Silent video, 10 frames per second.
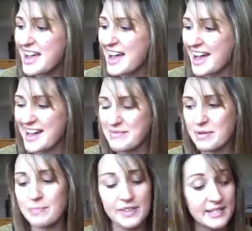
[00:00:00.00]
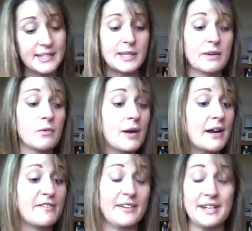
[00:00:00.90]
But this is where a
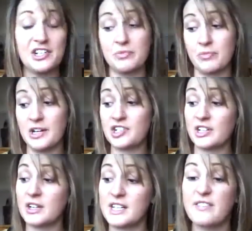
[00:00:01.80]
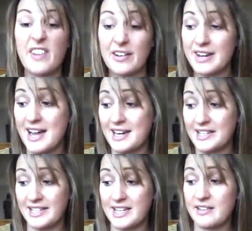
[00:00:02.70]
foundation brush is very
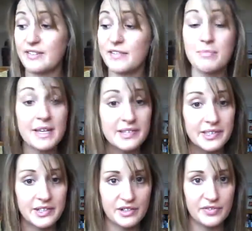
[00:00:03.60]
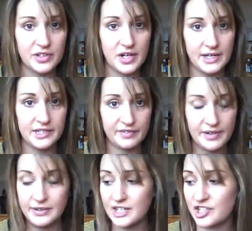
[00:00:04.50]
handy for mixing different kinds of
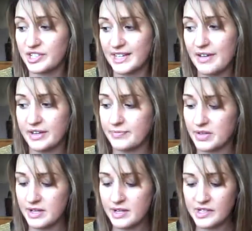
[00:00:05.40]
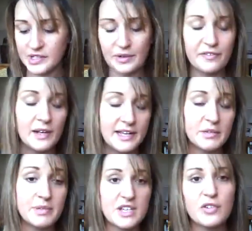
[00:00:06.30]
foundation together. So if, like
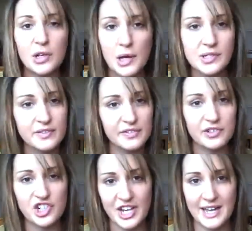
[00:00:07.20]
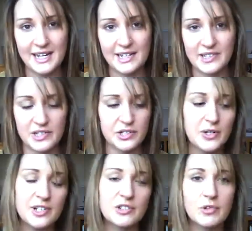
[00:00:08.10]
me, you've got loads of different shades, you don't
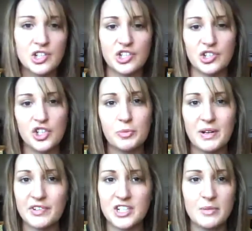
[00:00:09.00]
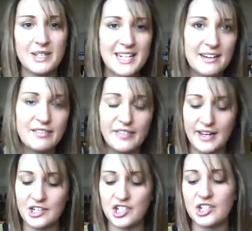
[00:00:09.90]
need to rush to the shop every time your tan
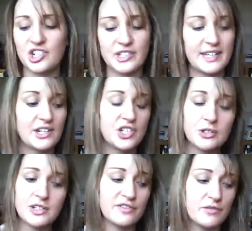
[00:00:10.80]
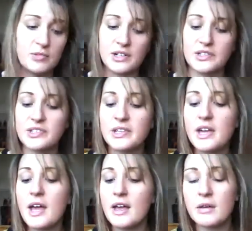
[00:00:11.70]
fades. You can just get two different ones,
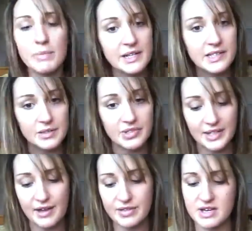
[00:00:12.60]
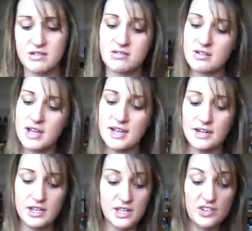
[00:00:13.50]
mix them together,
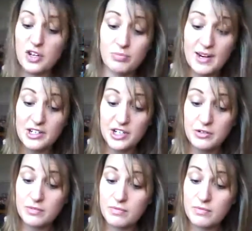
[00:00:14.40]
and you've got a brand new